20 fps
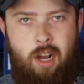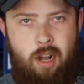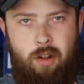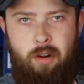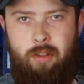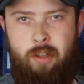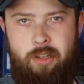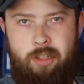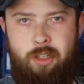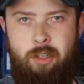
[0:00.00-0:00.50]

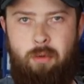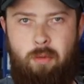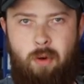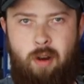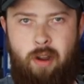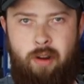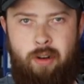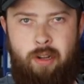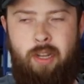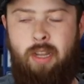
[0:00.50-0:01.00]
color that you
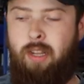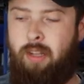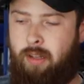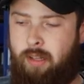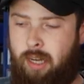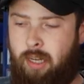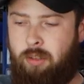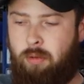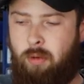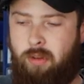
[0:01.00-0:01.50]
want.
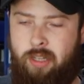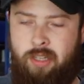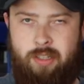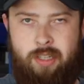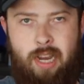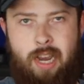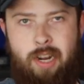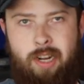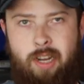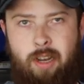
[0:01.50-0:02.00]
That's where this
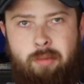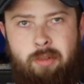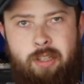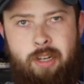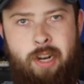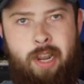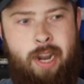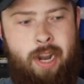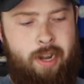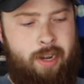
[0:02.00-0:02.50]
dye comes
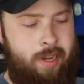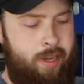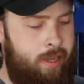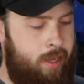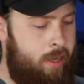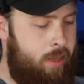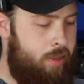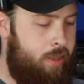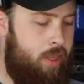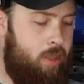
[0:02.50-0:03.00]
in handy.
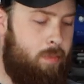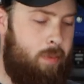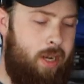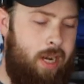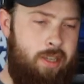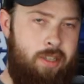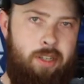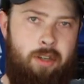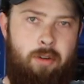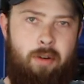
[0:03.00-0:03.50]
This
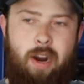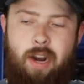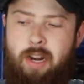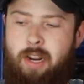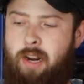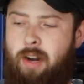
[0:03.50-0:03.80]
plastic right